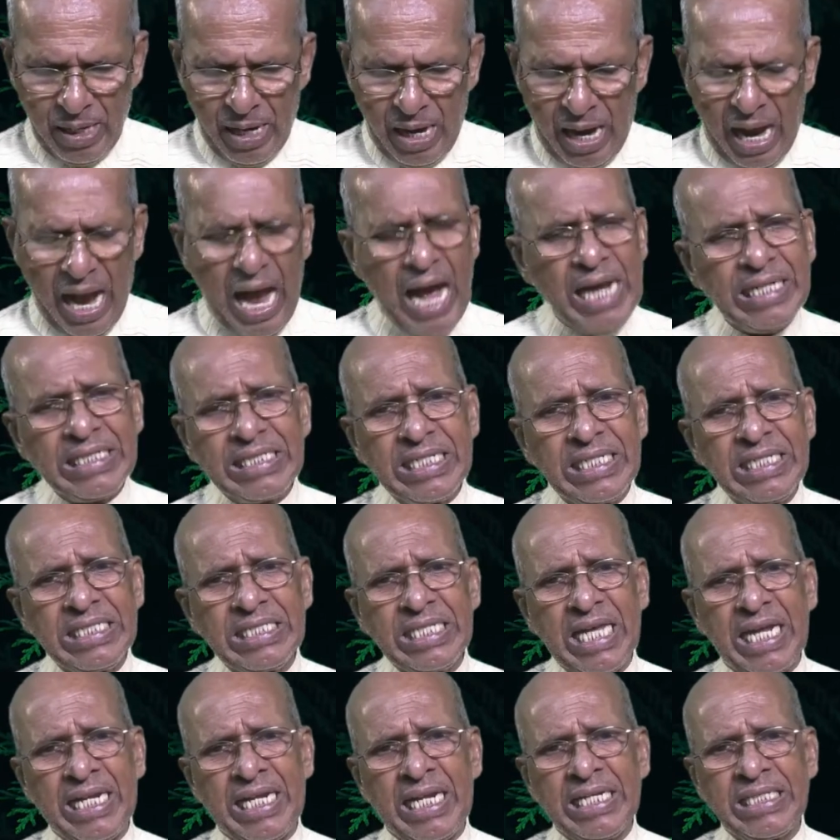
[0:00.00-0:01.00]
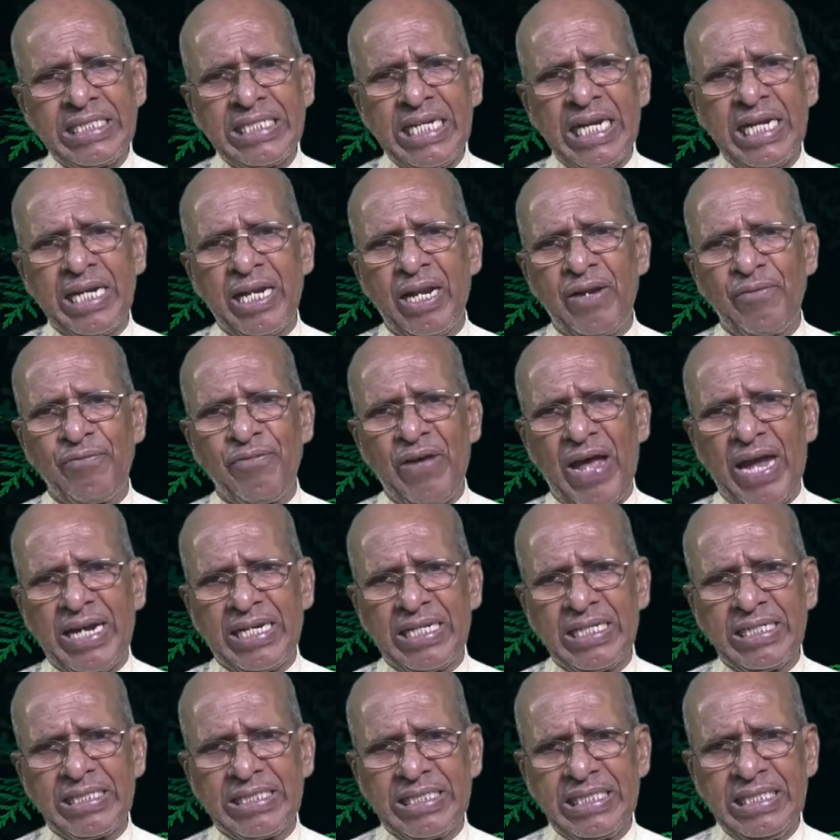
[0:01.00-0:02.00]
Heart is an internal
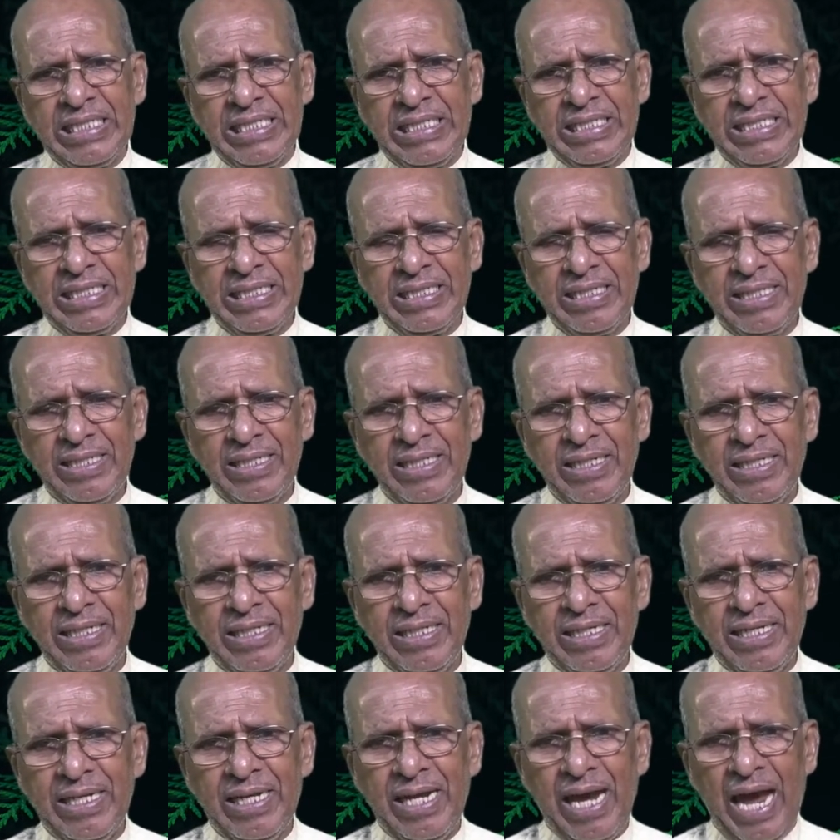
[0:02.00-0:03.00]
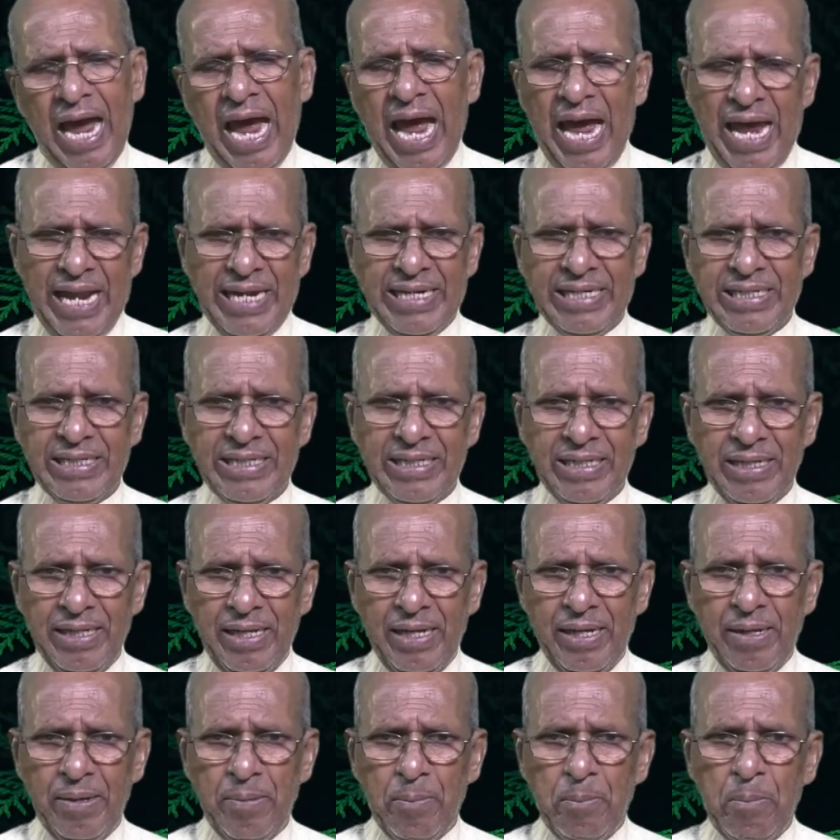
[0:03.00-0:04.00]
faculty, and
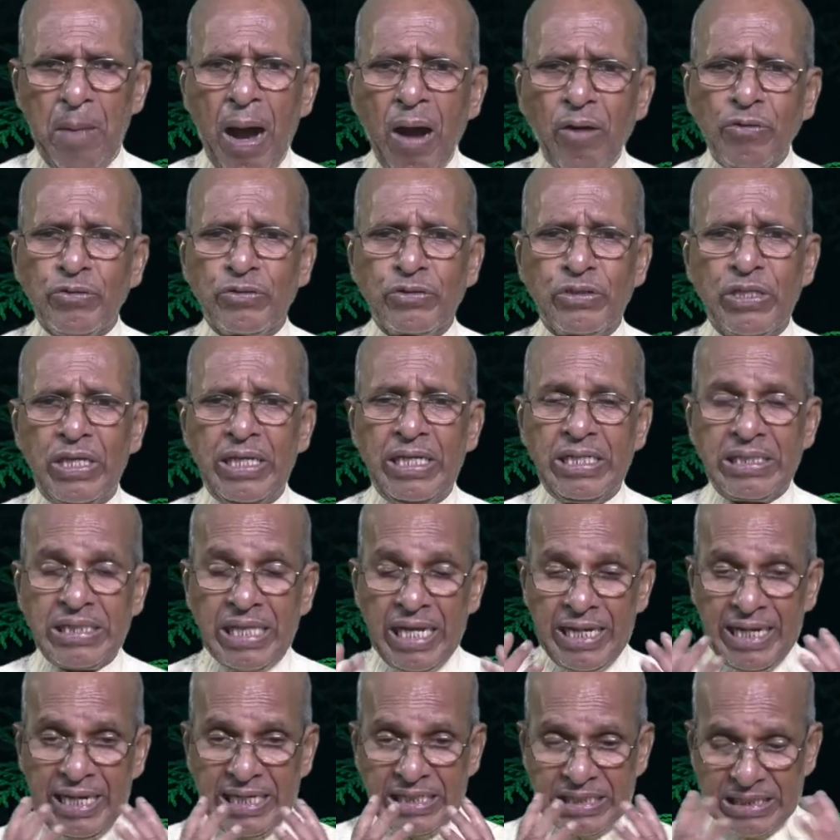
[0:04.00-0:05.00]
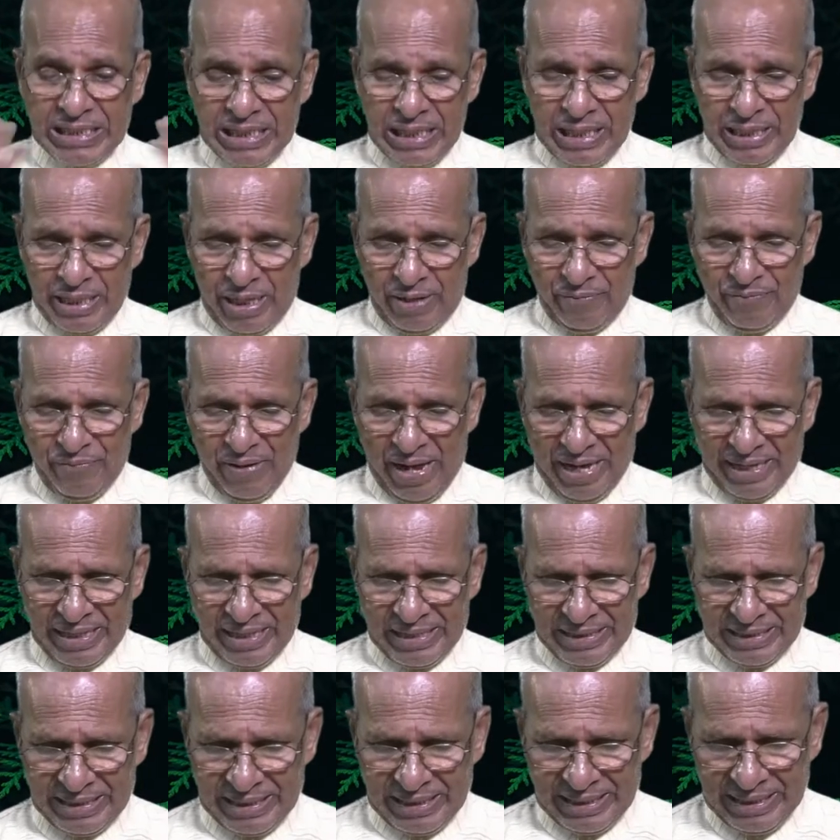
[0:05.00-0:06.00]
mouth is an external
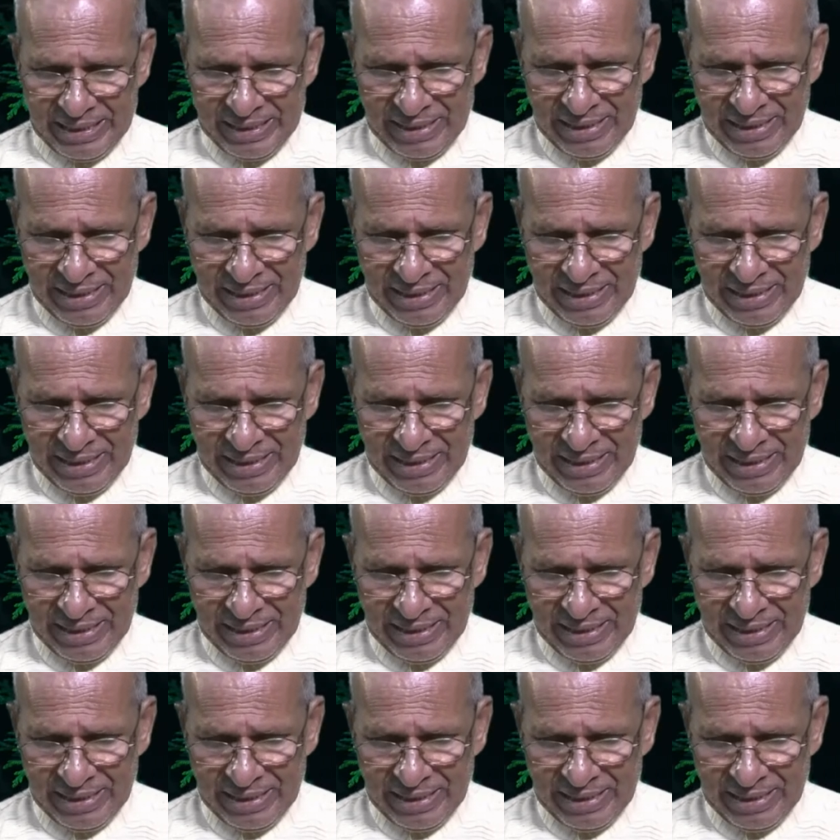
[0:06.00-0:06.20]
faculty.